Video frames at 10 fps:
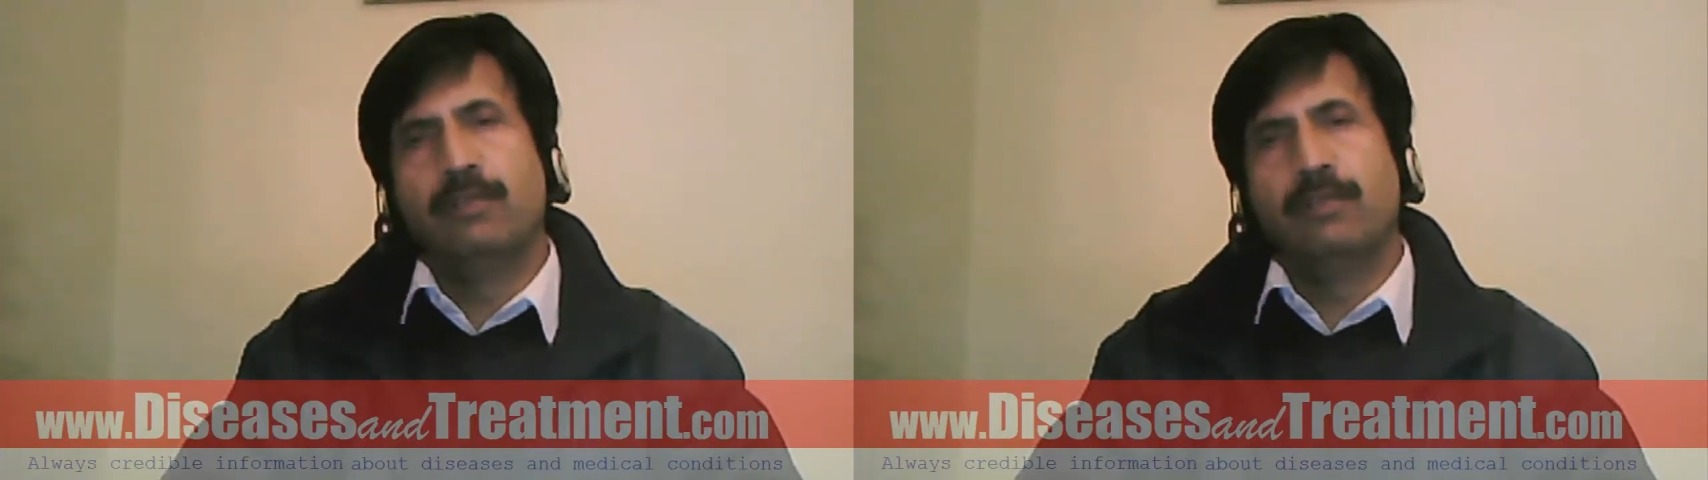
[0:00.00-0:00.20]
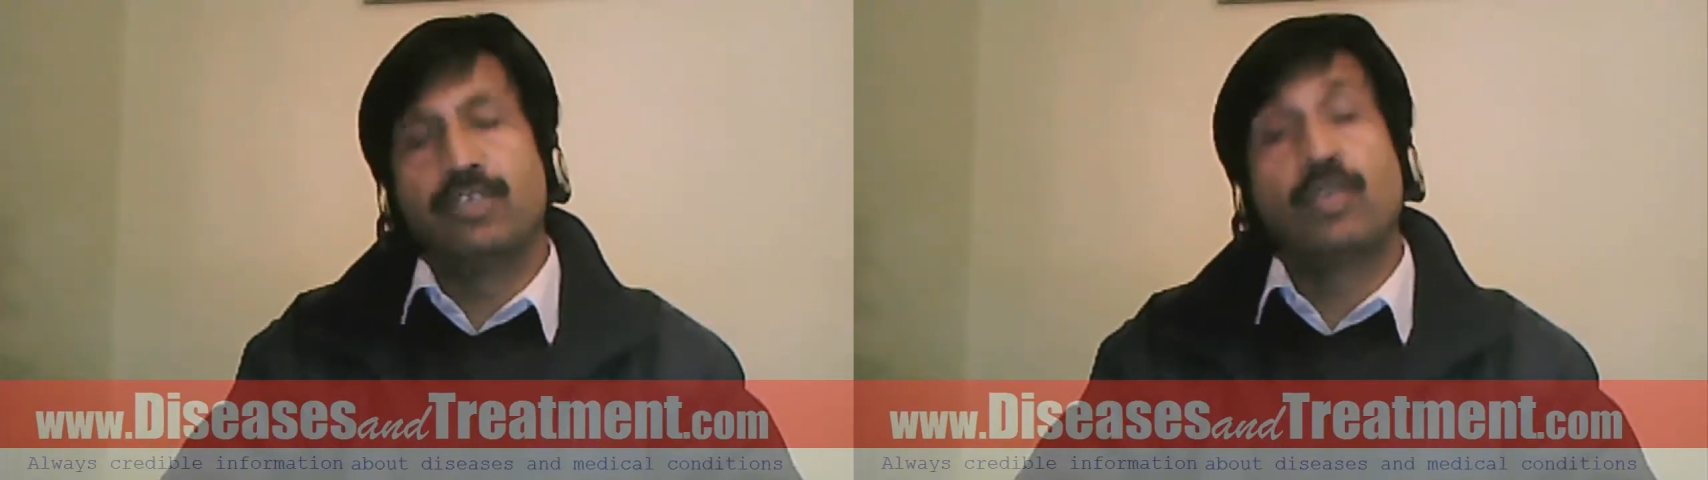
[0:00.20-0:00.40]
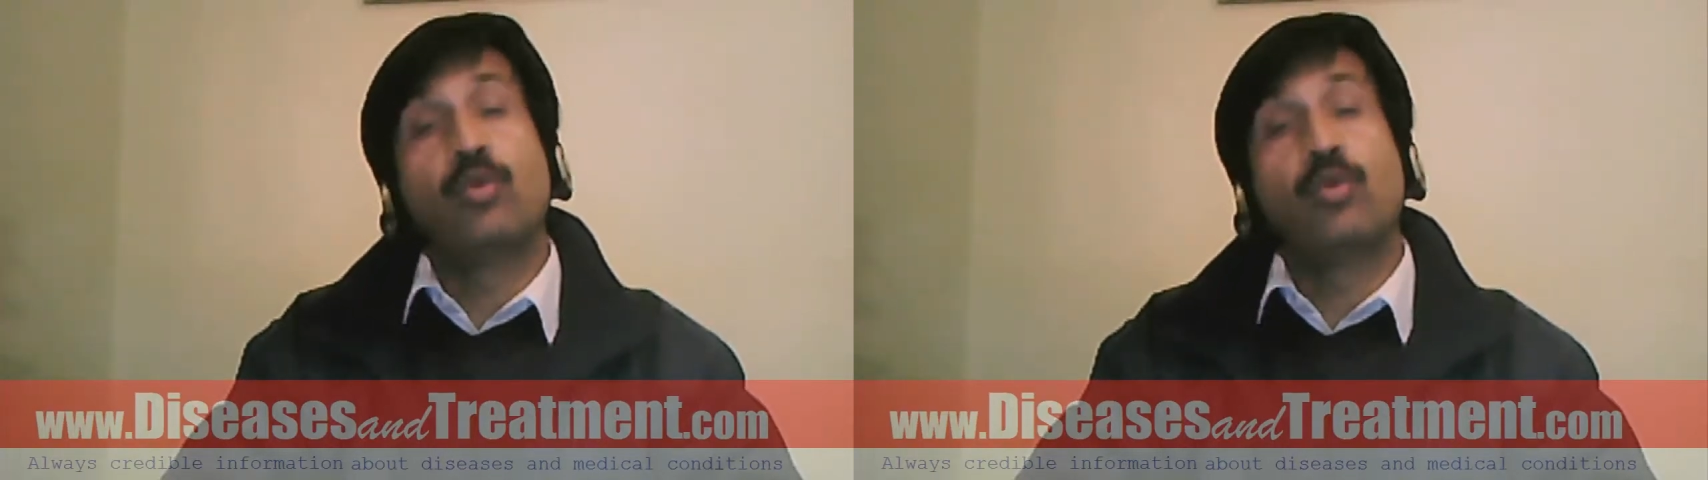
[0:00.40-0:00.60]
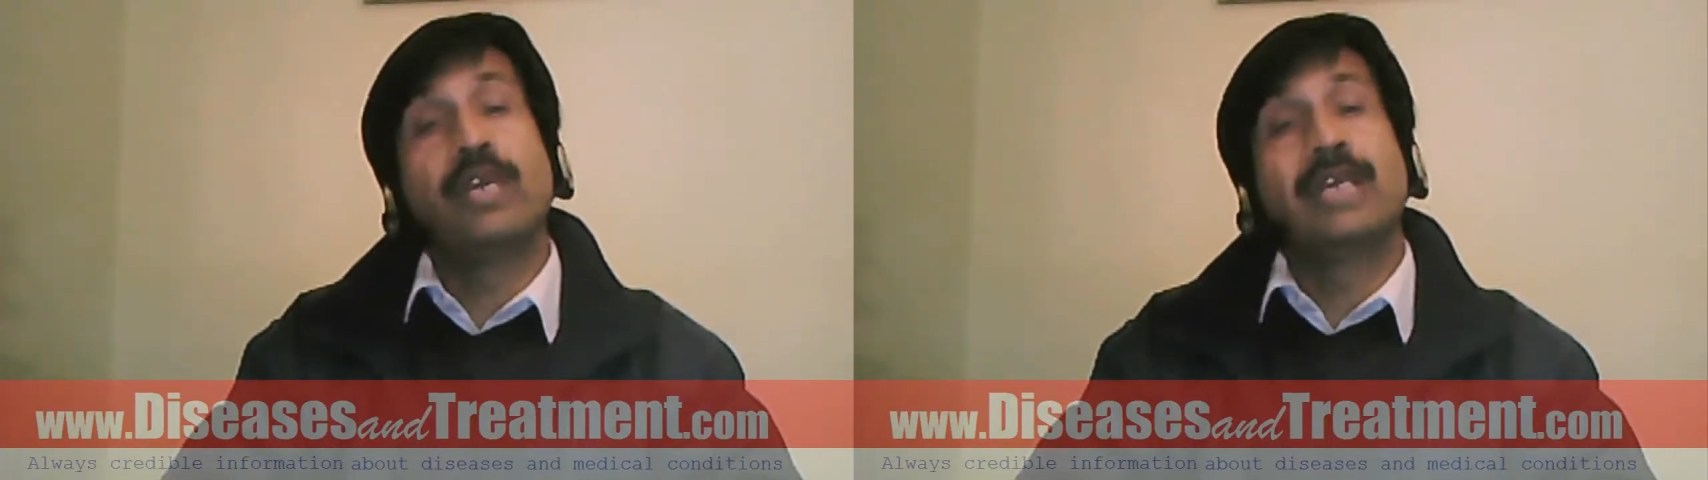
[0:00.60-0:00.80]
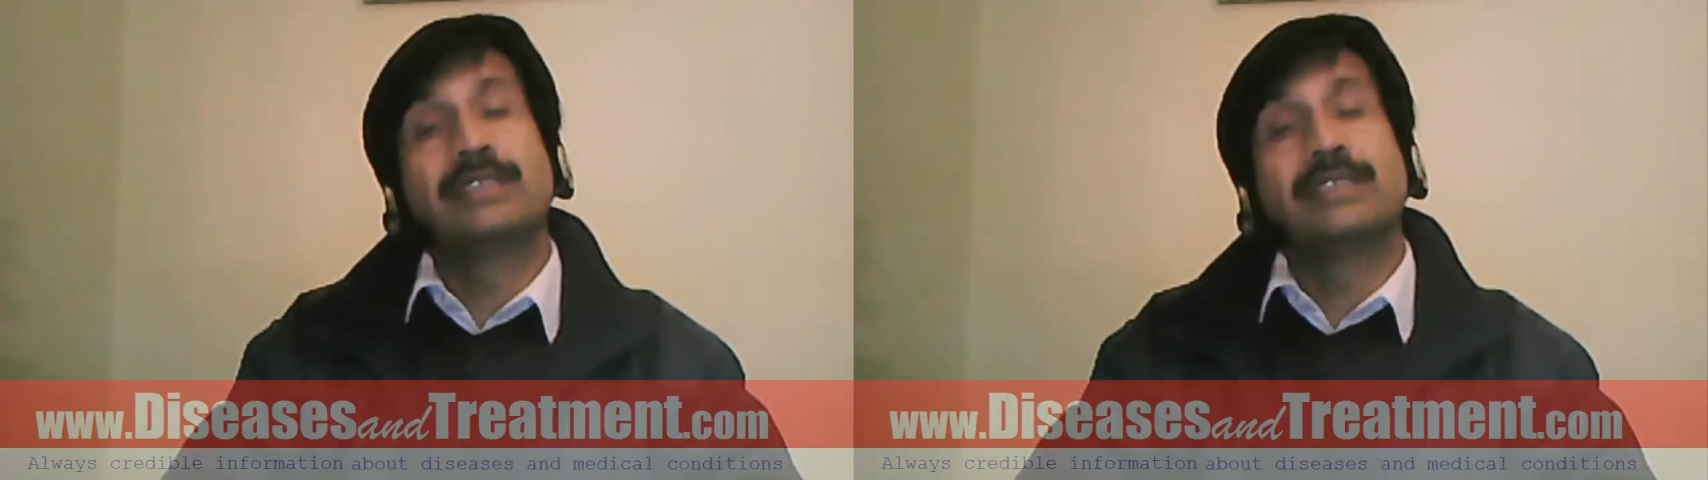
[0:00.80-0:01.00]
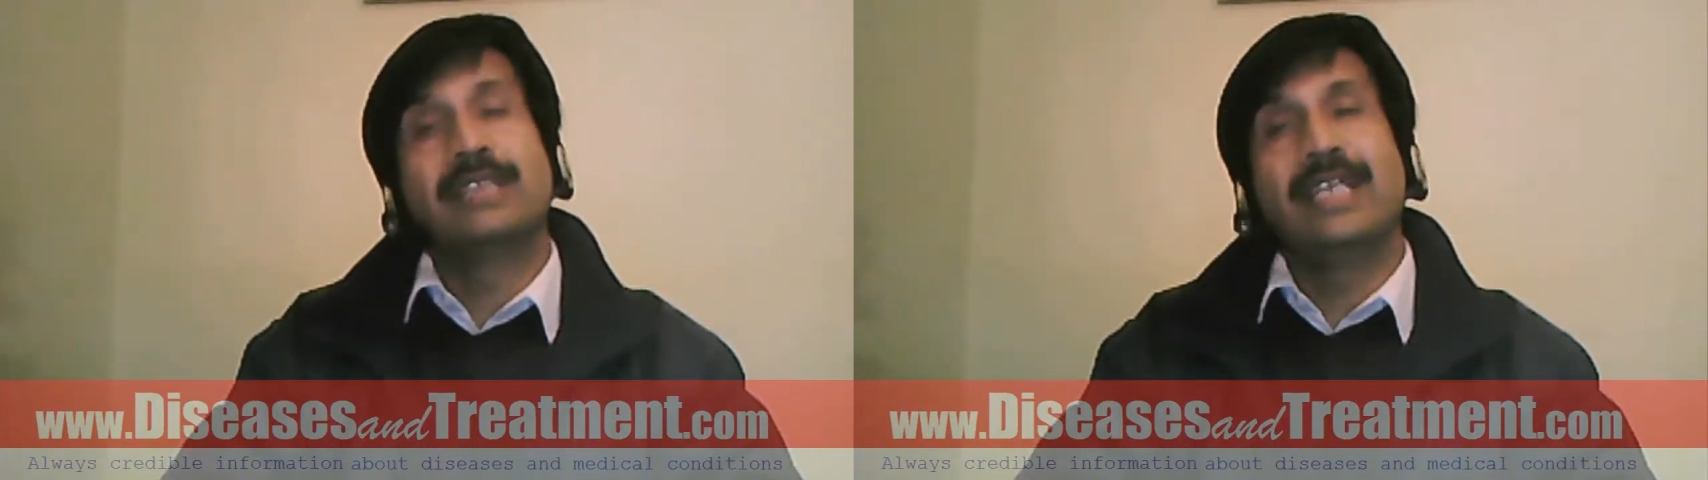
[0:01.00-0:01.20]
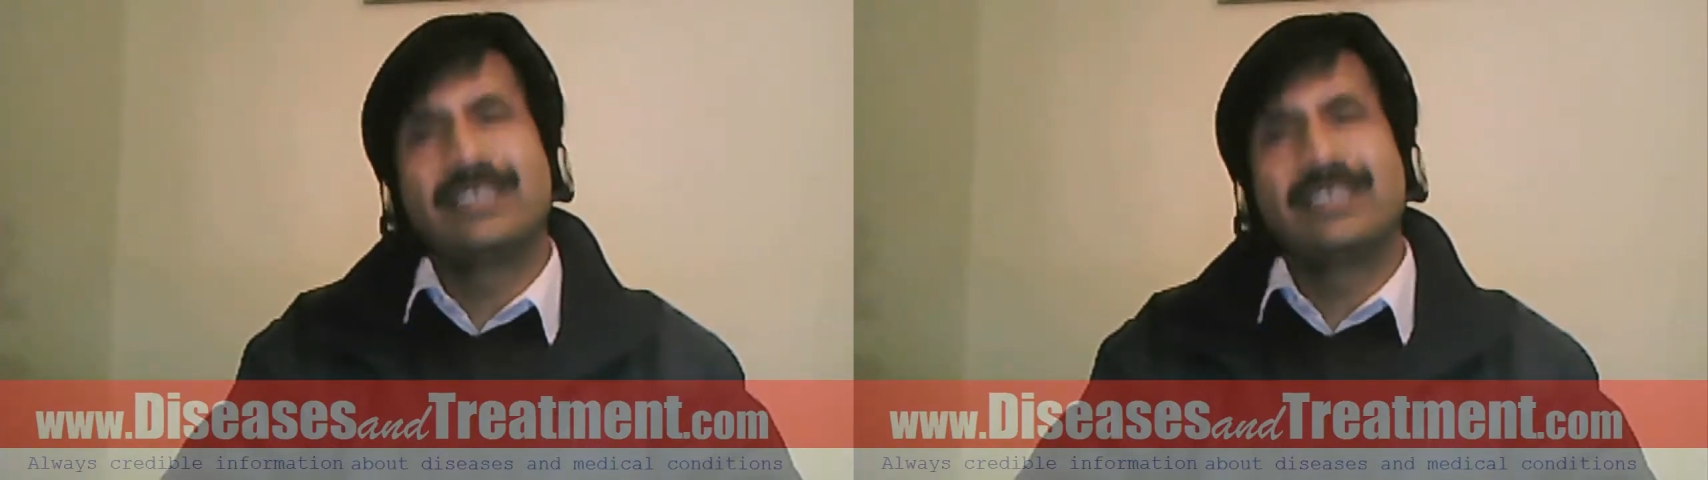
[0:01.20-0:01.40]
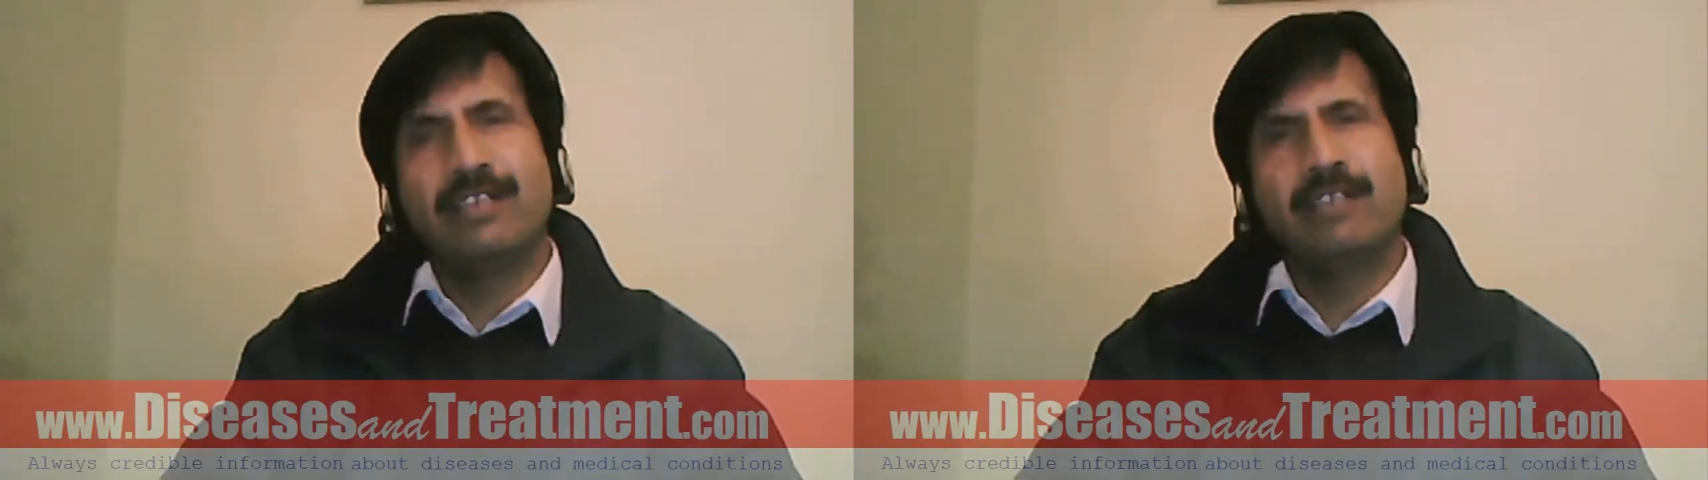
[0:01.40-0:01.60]
which are known as
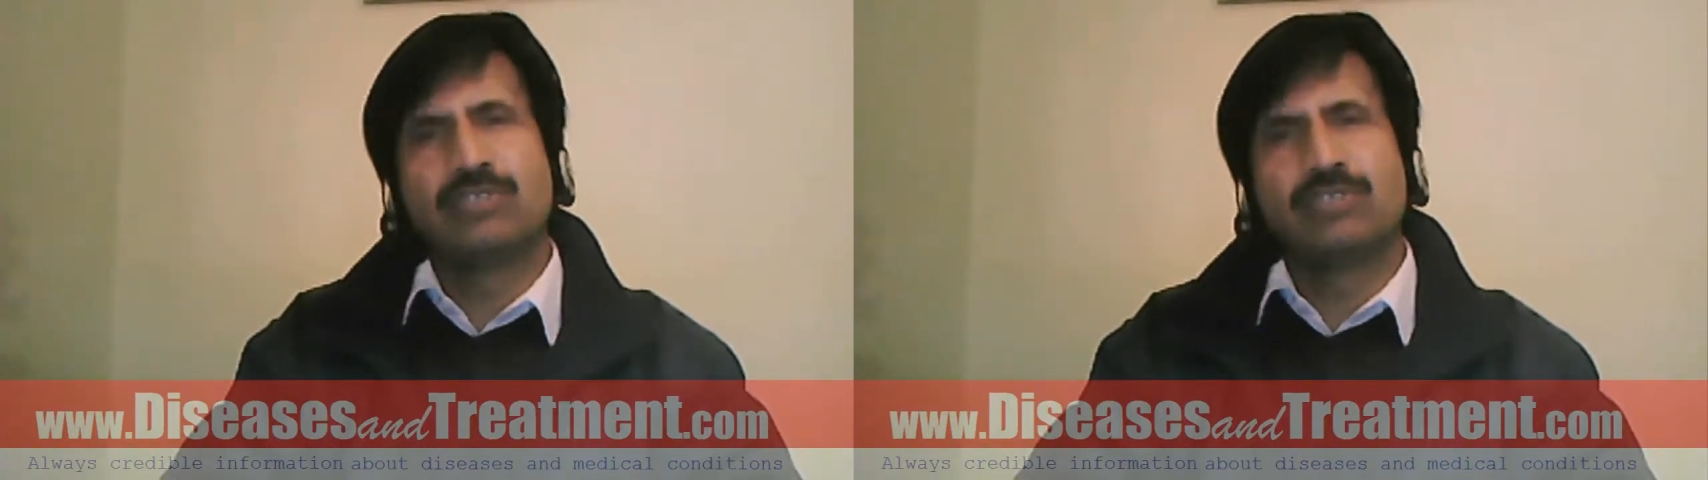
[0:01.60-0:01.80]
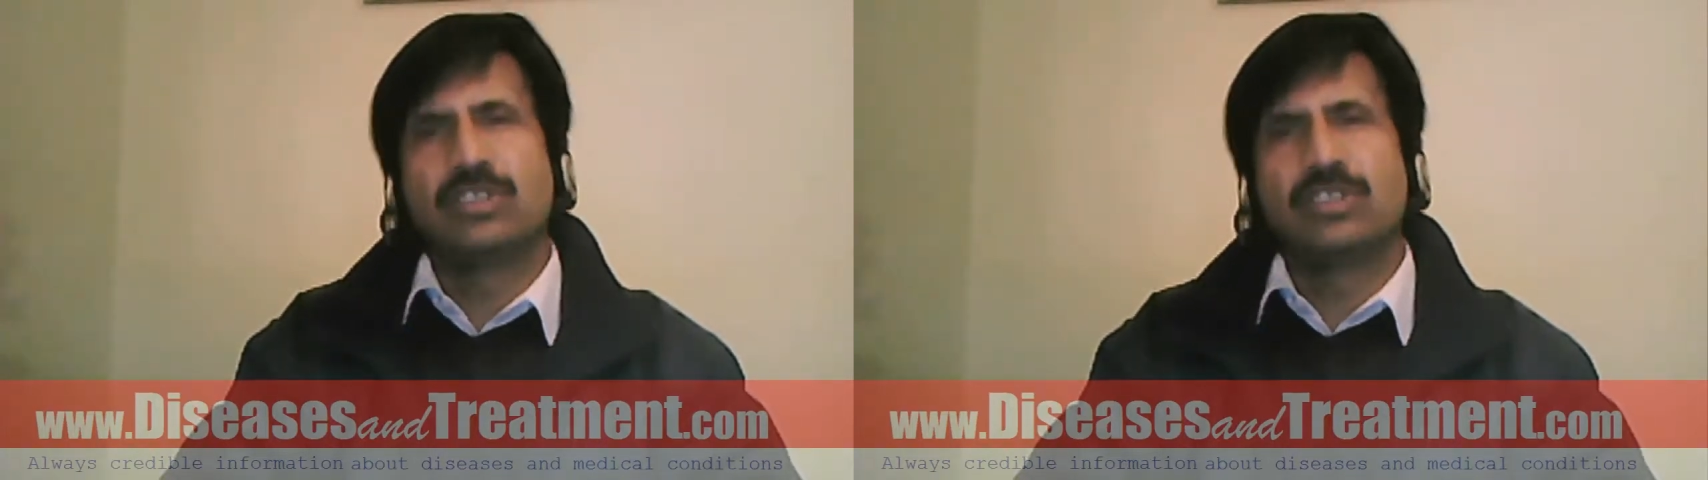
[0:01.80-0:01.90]
enzymes,